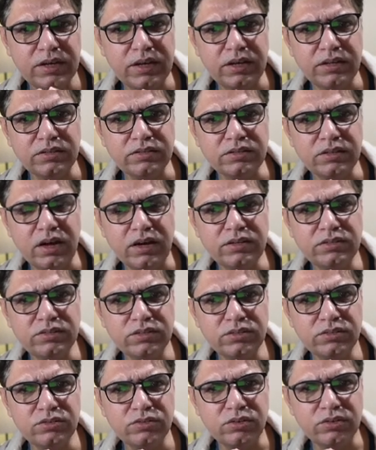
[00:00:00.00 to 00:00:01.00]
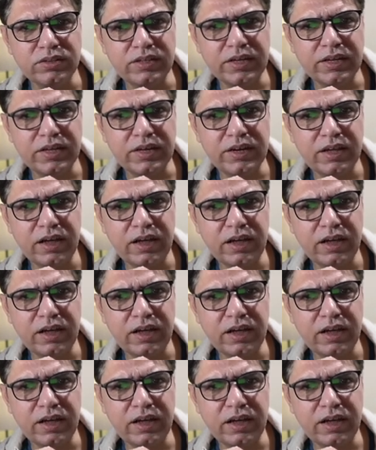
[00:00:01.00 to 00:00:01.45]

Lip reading: incisors, or they can